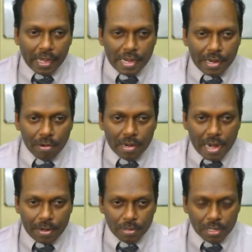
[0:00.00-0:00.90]
in your
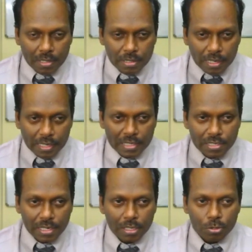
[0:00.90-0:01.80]
network, again
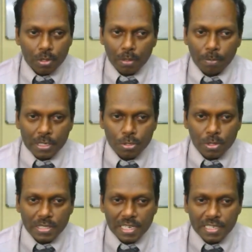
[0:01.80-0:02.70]
see this one, please
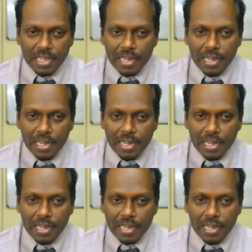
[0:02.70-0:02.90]
don't change